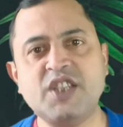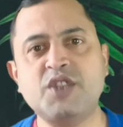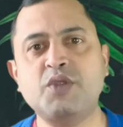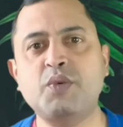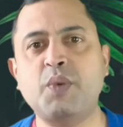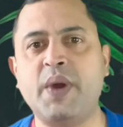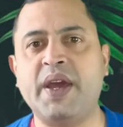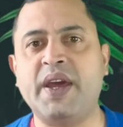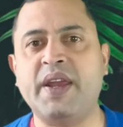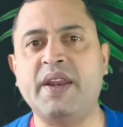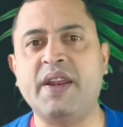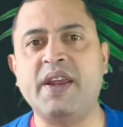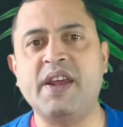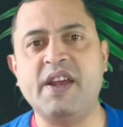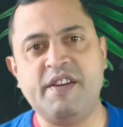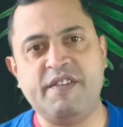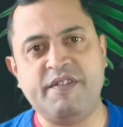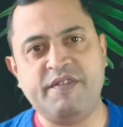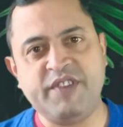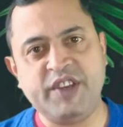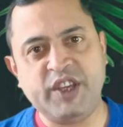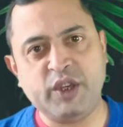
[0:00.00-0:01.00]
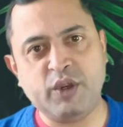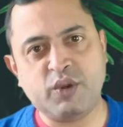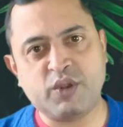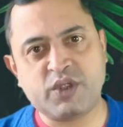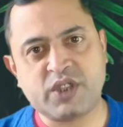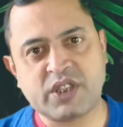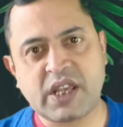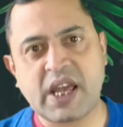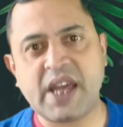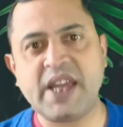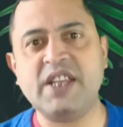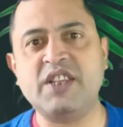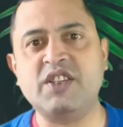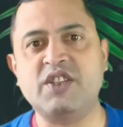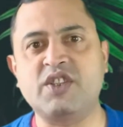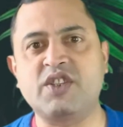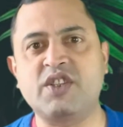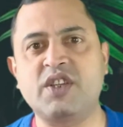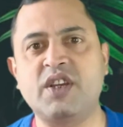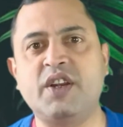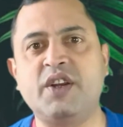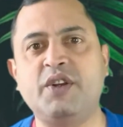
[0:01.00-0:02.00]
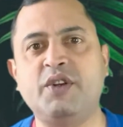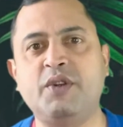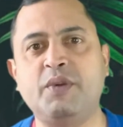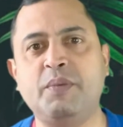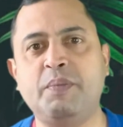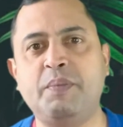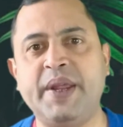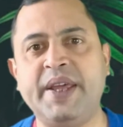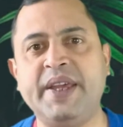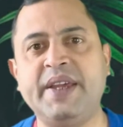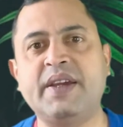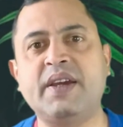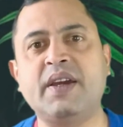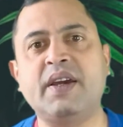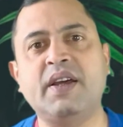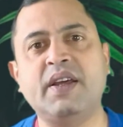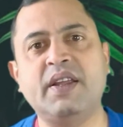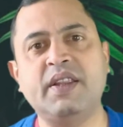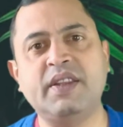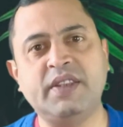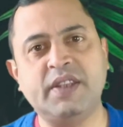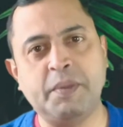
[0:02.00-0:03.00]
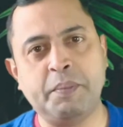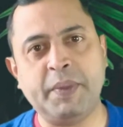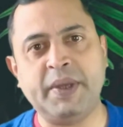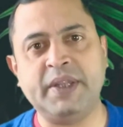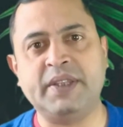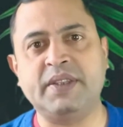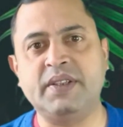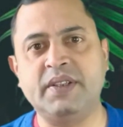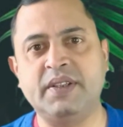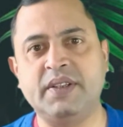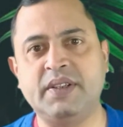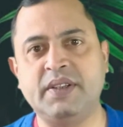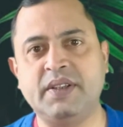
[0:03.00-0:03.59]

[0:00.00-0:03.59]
is where we use science to break the myth.